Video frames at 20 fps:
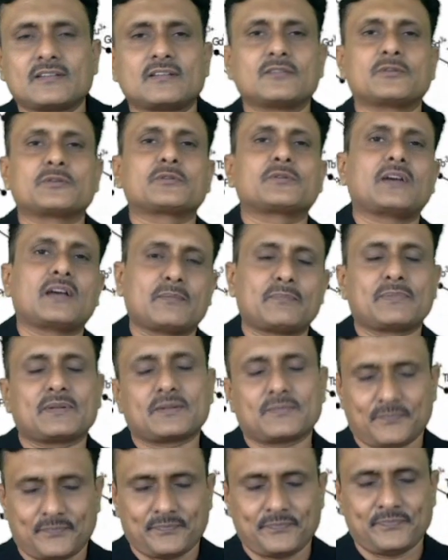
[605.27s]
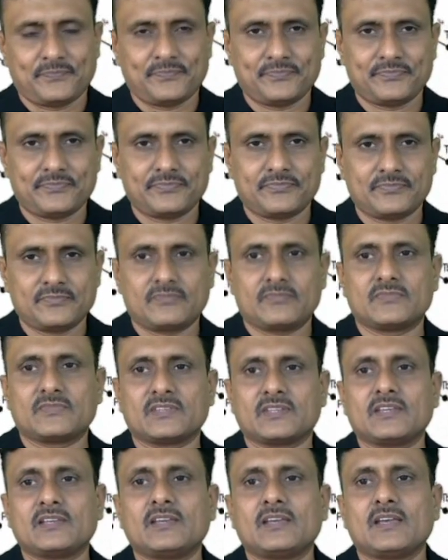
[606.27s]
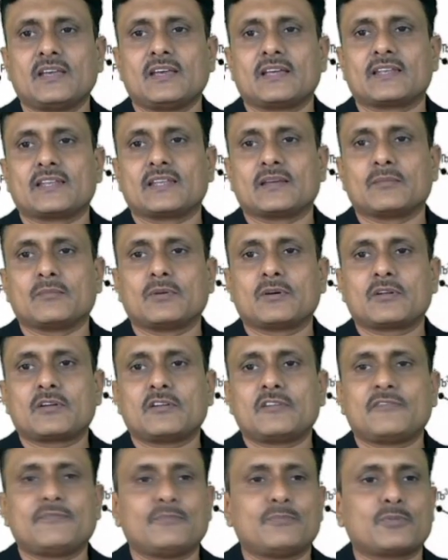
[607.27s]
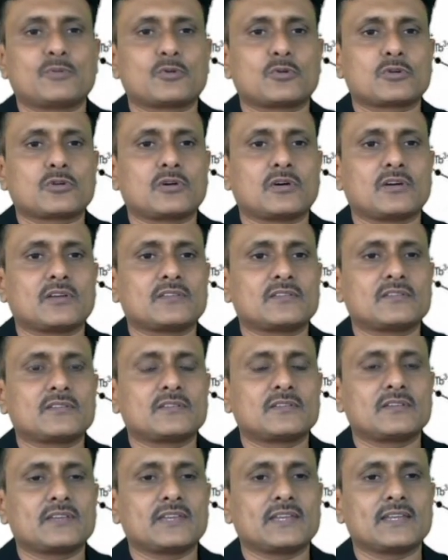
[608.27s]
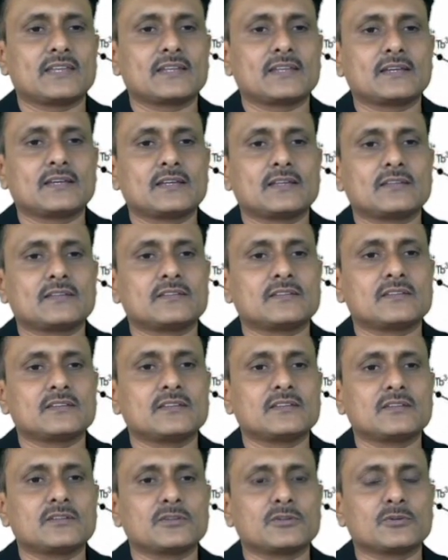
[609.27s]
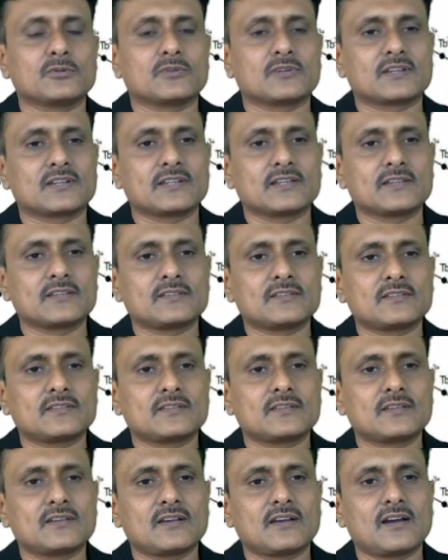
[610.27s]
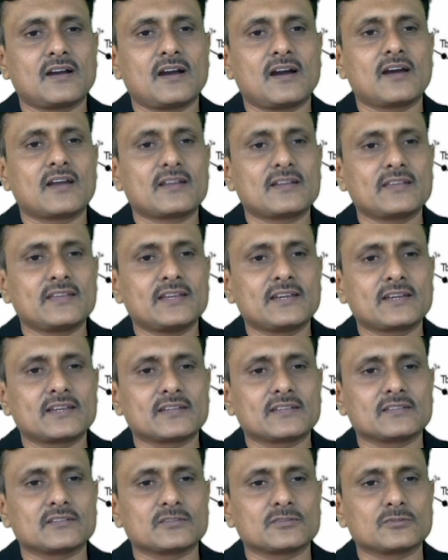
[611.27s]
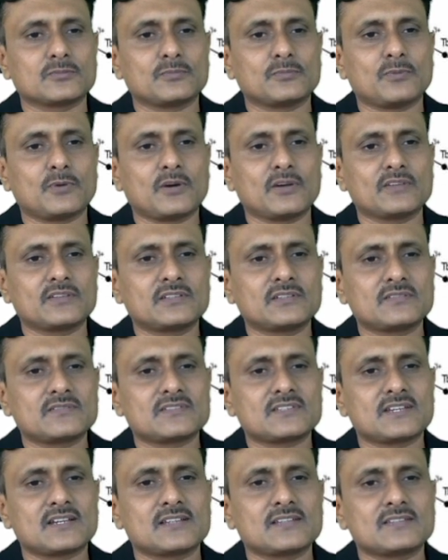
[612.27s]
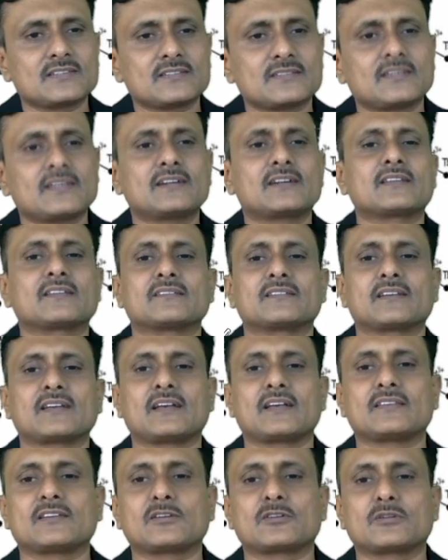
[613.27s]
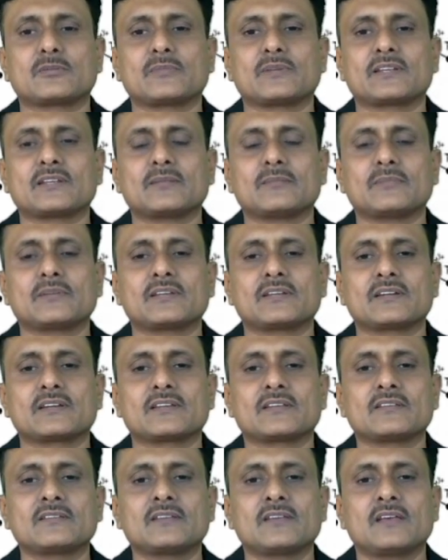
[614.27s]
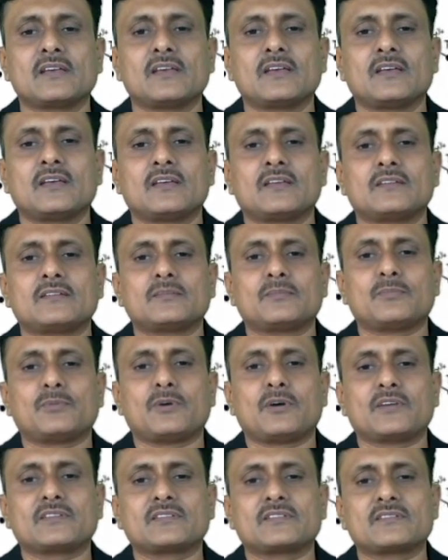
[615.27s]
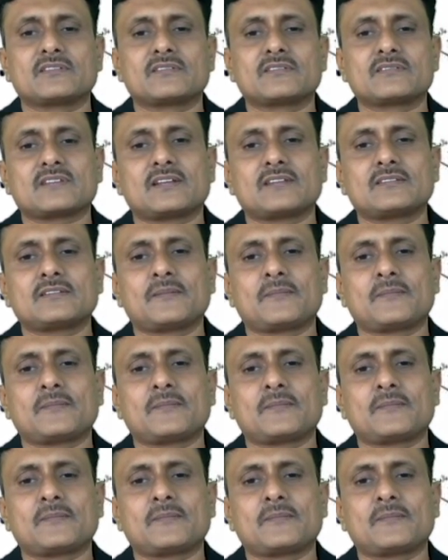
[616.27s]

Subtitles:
going to happen? The number of protons in the nucleus are increasing. So positive charge is increasing. As atomic number increase, the positive charge